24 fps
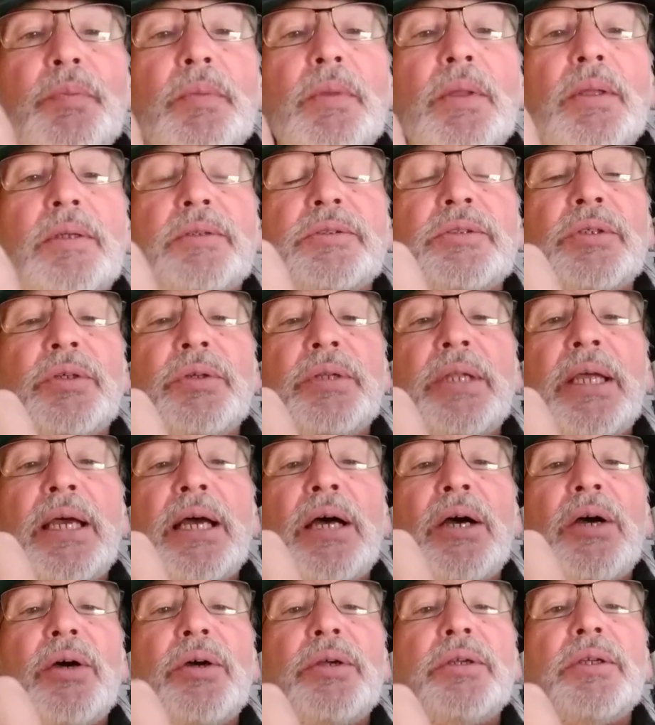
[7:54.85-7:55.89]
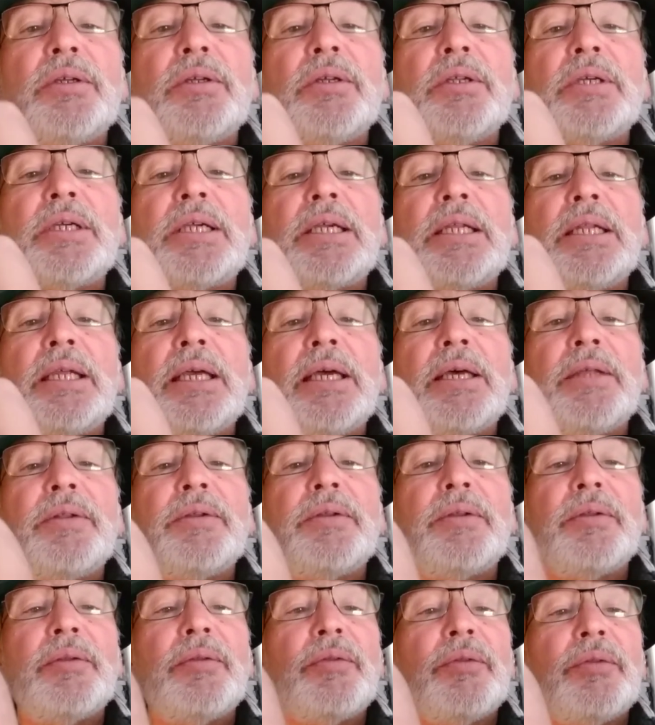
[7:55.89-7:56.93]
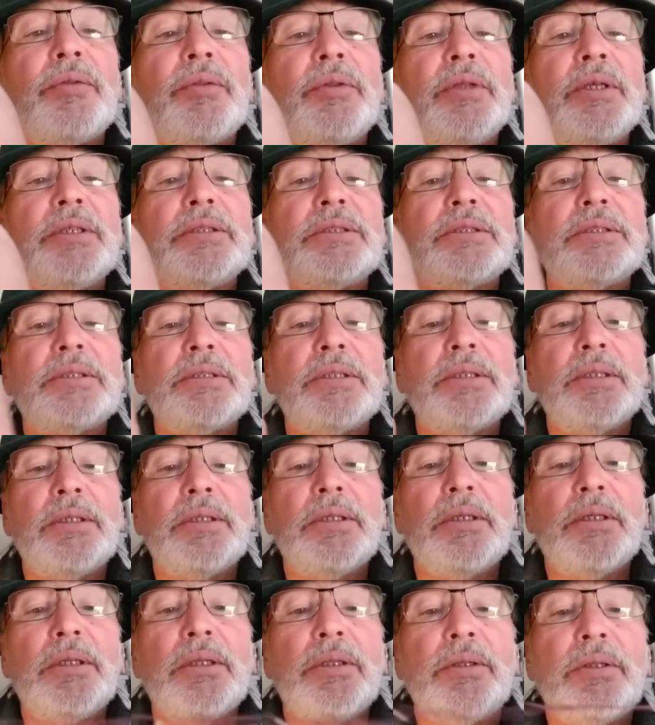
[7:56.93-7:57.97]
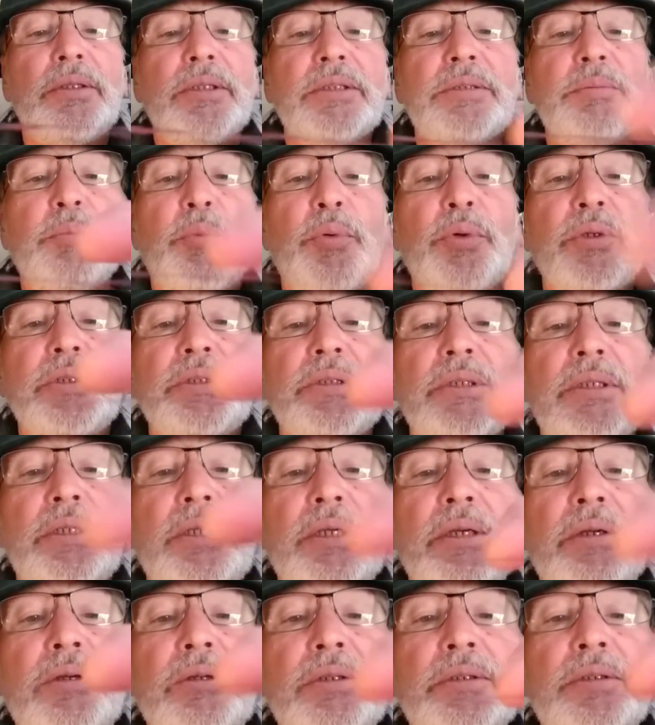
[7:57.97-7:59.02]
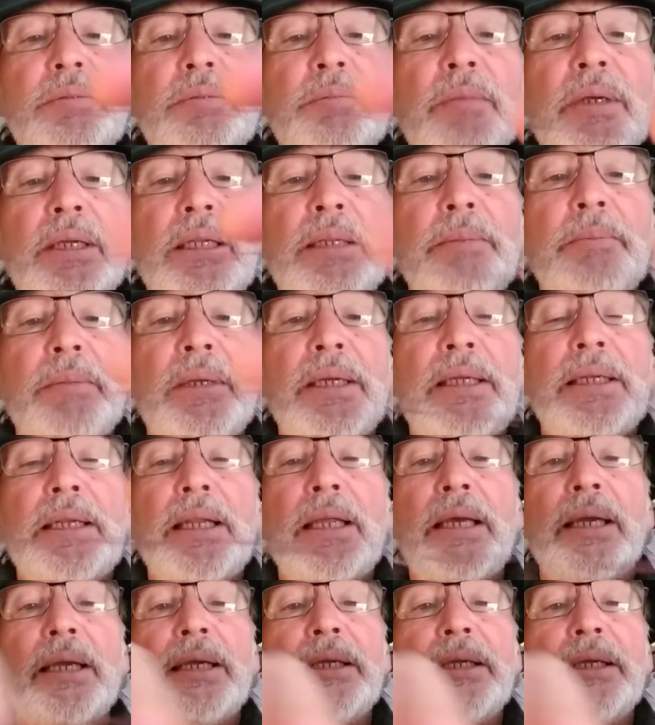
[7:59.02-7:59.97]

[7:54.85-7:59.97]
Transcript: So now you're looking at this portion here is my main line,